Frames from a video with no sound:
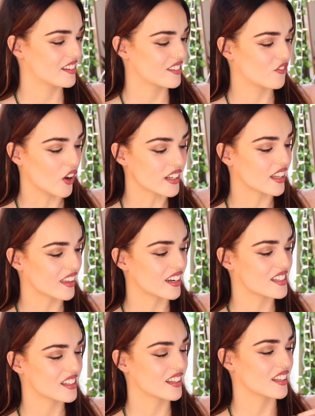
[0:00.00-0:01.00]
funny that I did
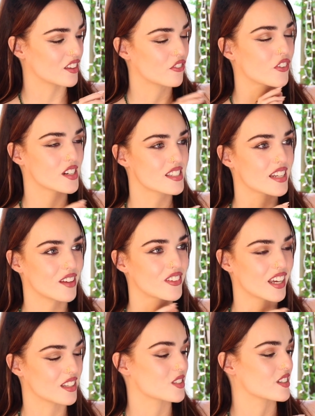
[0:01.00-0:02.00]
that, like, the first day of
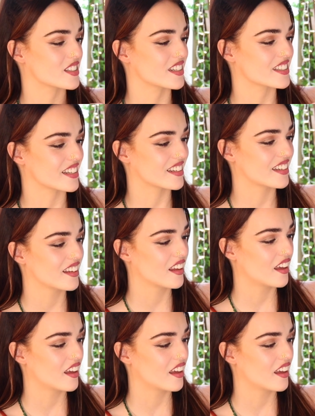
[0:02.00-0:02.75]
Cancer season.